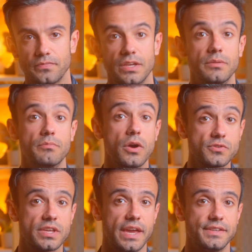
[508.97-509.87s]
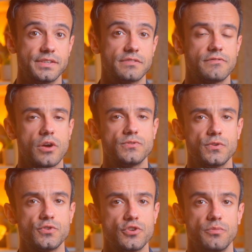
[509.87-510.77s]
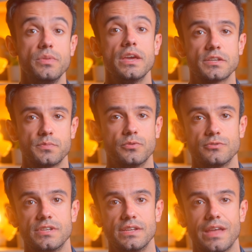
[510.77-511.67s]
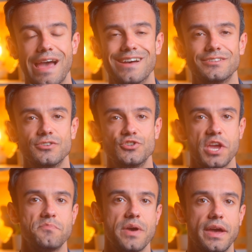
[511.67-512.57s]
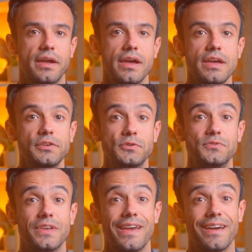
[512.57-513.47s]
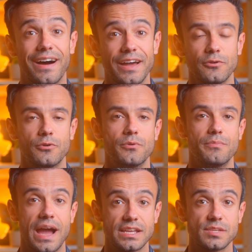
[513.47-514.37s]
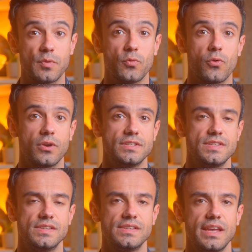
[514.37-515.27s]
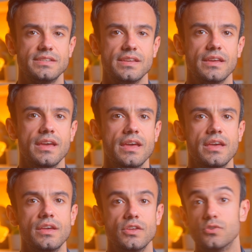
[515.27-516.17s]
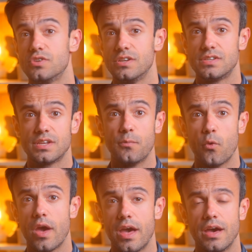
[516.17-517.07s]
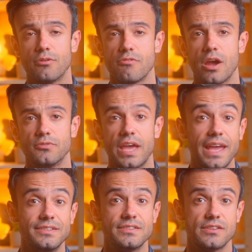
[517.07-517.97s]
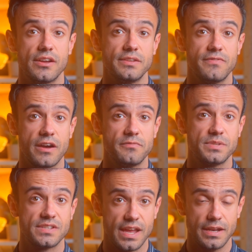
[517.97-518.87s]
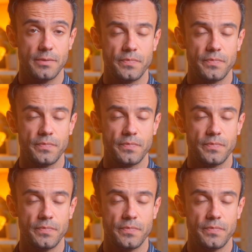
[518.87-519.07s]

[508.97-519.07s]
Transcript: In most cases, photos should be exported as JPEG using a high or maximum quality setting, usually somewhere around 80 to 95%.